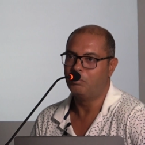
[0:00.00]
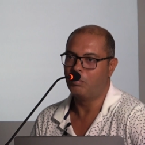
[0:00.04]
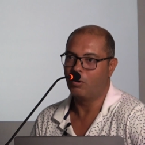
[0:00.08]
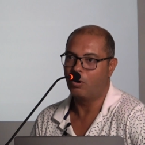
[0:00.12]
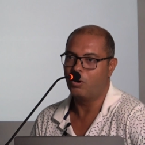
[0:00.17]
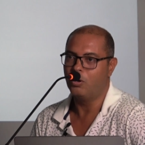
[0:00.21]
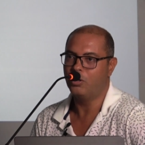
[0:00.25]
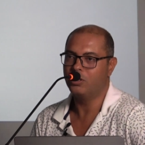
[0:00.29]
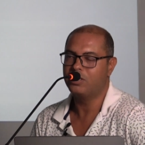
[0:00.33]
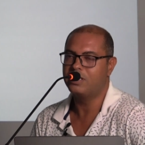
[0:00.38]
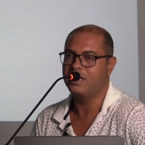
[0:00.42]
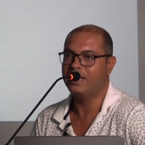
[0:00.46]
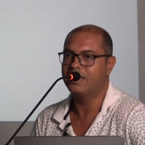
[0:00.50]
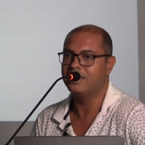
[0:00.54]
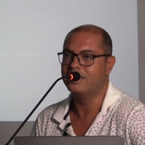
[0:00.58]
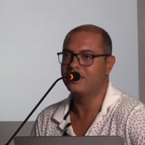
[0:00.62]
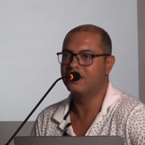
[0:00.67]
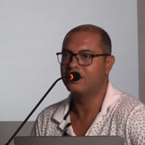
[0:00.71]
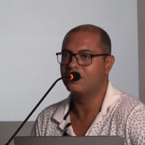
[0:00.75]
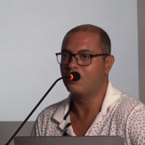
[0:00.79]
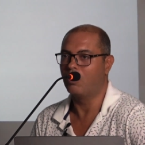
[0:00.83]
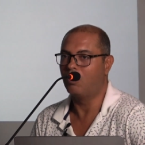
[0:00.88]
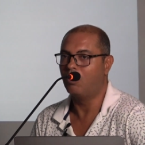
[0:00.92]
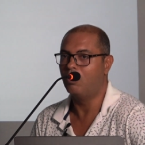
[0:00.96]

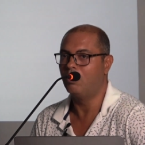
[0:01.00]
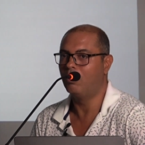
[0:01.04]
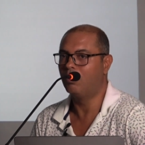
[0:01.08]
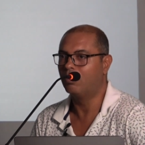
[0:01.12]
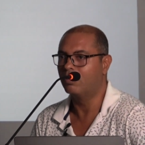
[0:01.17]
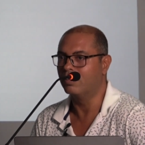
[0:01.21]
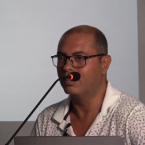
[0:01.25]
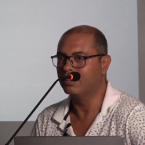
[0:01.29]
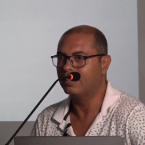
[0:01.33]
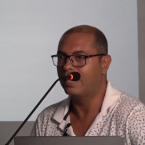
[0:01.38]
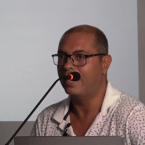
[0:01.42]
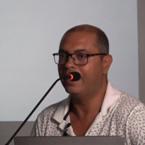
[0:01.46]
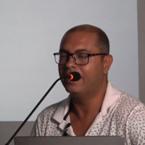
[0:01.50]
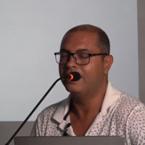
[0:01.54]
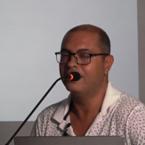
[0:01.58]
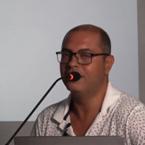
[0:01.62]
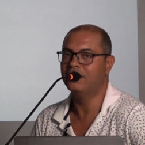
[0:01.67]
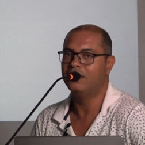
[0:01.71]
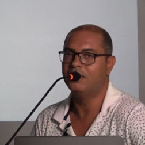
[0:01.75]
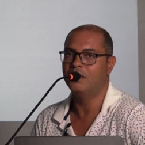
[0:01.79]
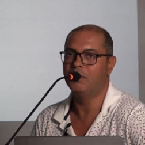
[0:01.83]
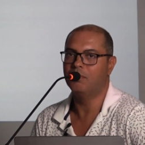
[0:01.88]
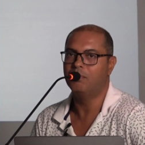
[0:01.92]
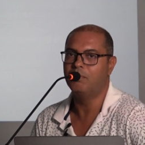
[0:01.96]
process
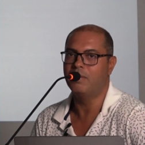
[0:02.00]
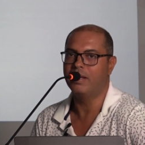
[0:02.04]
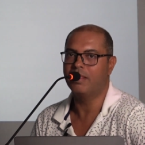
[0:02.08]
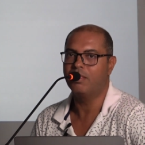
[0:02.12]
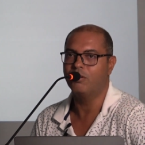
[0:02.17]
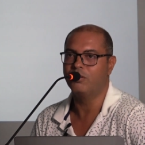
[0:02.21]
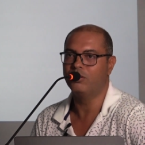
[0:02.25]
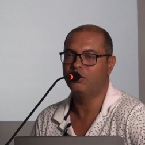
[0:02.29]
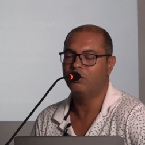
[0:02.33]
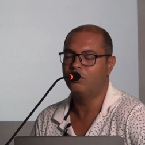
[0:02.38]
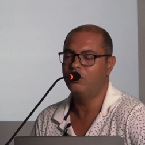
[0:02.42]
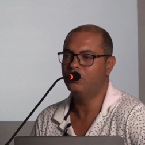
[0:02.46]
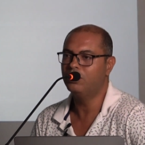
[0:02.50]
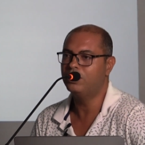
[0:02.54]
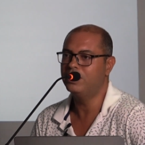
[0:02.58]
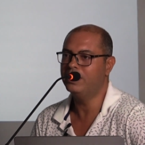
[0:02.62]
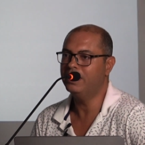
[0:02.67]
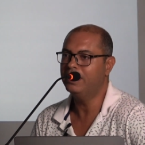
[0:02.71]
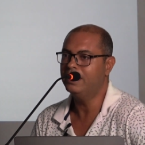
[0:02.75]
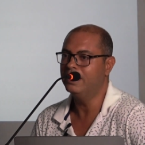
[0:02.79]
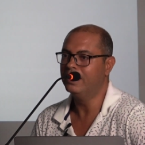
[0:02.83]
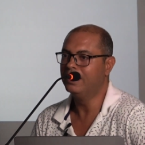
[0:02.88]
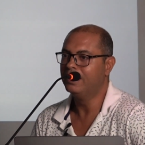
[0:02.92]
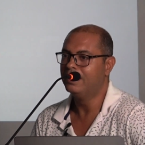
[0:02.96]
and
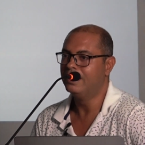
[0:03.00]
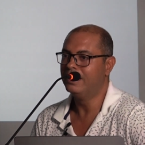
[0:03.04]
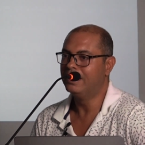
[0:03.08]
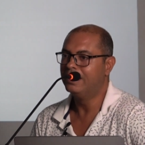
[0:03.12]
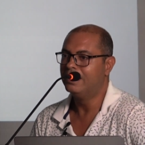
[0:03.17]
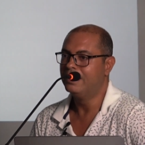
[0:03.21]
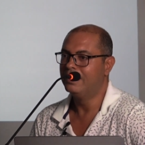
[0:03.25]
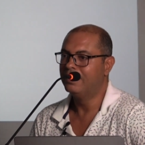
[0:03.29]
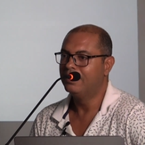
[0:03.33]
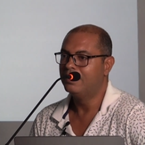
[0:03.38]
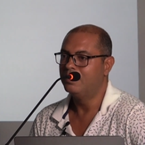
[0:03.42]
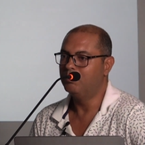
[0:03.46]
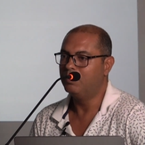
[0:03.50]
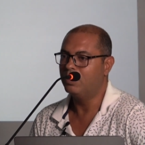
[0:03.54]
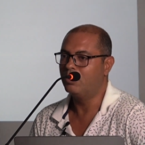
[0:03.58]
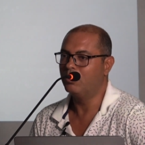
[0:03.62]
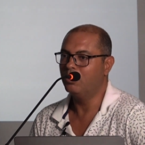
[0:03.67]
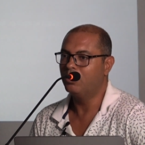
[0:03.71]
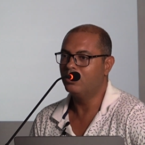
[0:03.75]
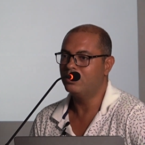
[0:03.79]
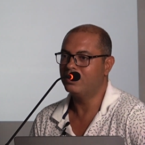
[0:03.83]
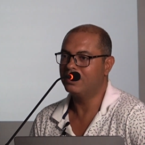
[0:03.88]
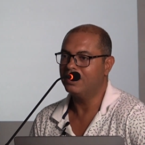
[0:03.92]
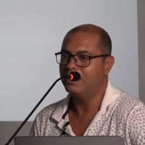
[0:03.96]
methodology,
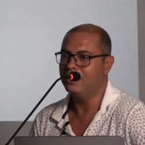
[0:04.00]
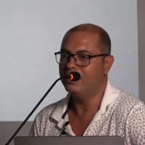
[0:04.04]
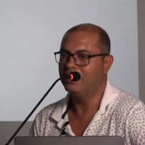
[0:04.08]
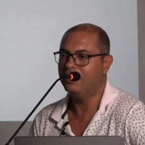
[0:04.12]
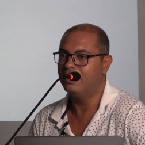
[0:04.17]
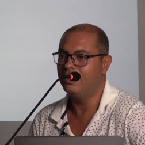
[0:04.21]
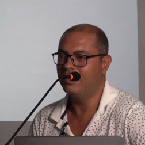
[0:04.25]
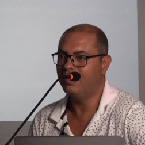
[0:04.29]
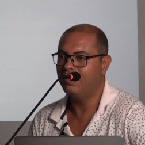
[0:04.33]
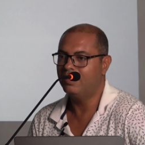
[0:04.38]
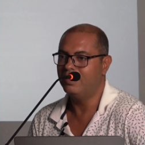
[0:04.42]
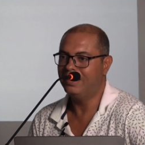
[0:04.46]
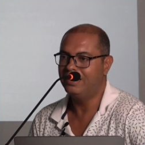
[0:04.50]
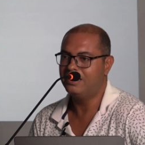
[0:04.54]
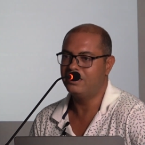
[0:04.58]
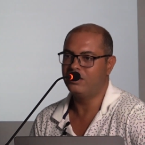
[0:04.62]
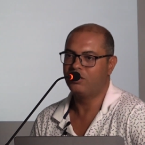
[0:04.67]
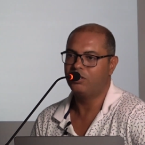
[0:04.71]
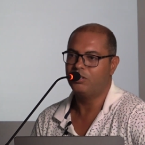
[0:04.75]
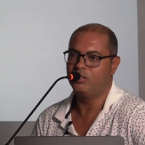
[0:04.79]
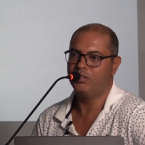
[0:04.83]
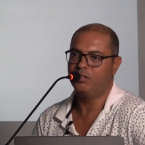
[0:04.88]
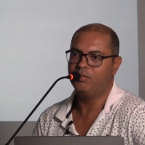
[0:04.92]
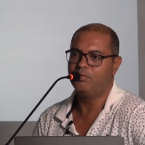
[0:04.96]
because
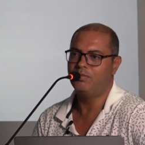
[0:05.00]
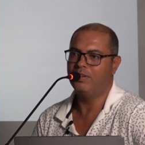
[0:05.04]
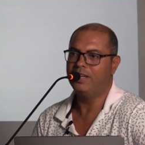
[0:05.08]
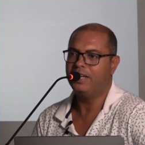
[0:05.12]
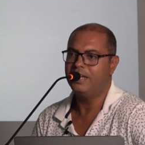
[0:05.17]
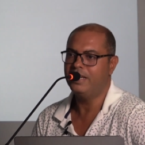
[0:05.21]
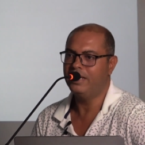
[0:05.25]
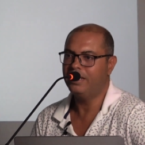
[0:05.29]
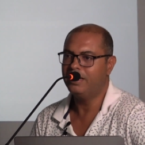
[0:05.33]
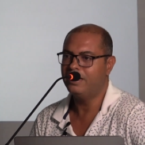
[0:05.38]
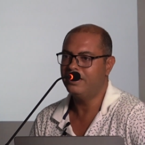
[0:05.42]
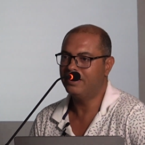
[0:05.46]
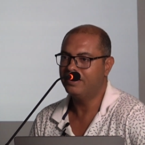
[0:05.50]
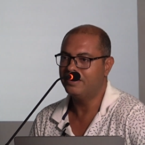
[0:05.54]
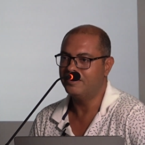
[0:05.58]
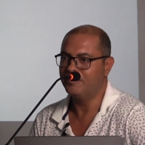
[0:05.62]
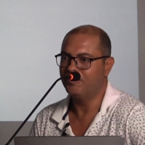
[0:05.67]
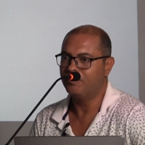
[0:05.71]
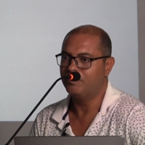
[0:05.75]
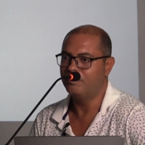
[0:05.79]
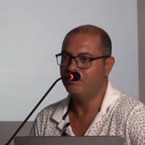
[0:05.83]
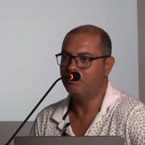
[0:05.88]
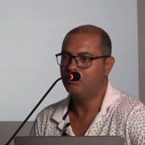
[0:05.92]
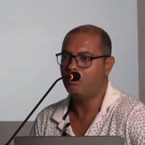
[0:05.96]
it's a very
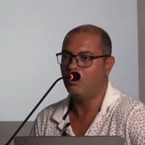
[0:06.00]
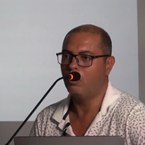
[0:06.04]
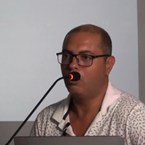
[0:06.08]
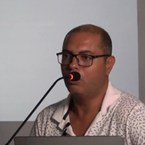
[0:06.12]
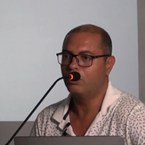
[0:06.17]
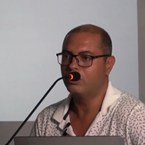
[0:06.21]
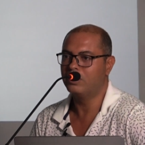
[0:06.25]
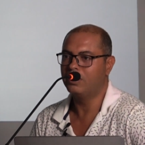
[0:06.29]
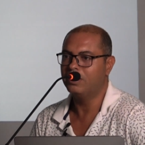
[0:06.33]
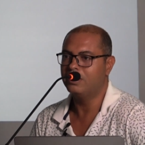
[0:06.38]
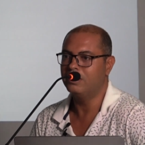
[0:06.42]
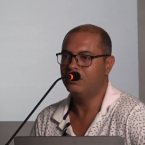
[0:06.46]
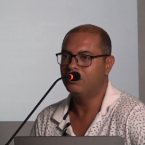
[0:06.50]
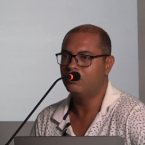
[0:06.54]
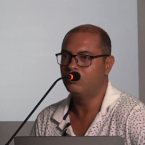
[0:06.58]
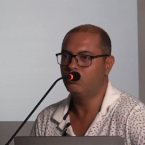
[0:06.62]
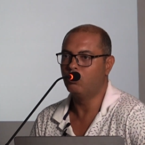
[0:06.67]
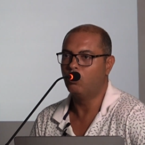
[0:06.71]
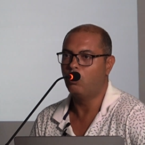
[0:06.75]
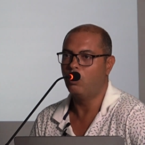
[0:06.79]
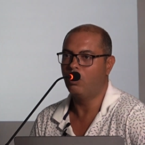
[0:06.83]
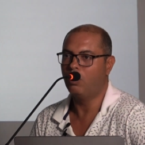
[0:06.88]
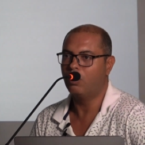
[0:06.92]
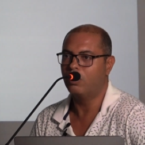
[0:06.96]

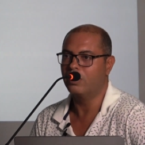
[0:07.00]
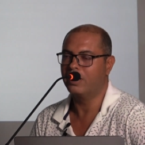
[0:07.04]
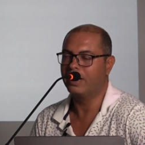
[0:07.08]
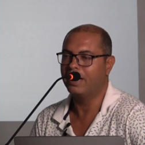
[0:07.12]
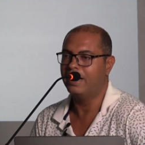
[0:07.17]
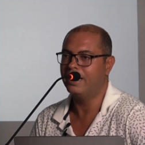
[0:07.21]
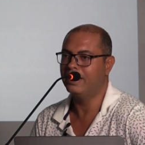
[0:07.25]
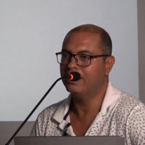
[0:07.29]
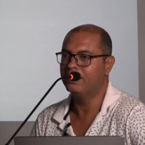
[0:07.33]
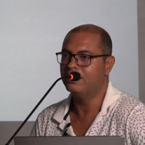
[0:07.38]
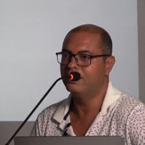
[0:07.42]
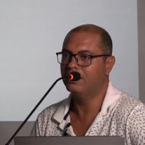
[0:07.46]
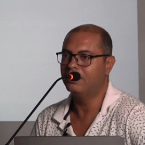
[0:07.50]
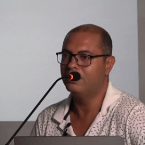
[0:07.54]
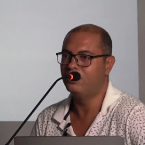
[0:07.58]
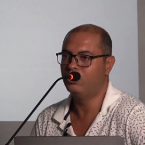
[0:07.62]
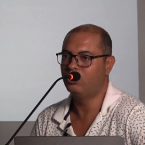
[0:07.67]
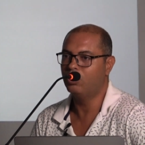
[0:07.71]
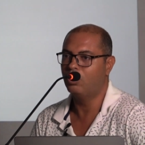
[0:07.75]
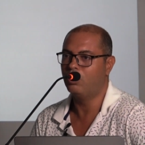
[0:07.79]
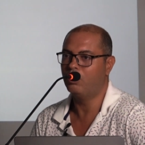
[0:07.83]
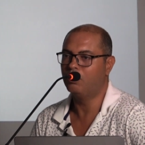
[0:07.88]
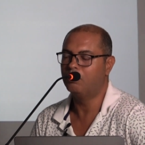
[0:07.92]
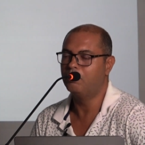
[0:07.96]
important work
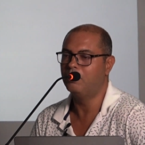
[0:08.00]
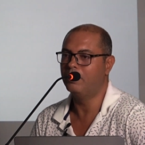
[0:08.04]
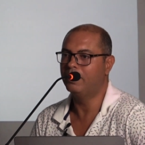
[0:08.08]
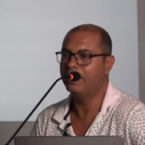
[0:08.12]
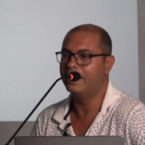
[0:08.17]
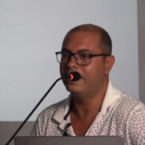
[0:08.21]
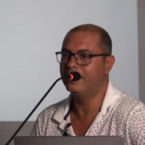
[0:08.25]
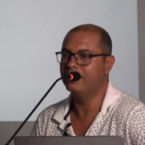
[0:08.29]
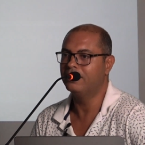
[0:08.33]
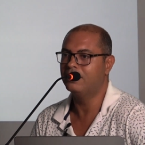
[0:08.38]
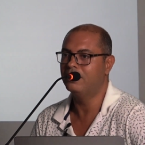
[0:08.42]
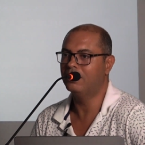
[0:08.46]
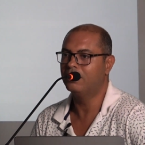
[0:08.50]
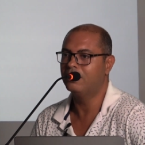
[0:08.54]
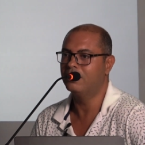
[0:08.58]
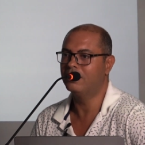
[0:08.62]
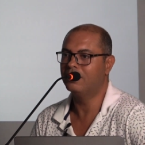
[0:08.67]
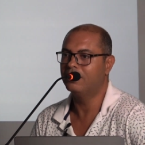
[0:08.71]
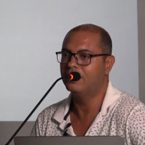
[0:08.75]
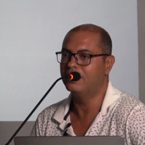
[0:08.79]
and job, and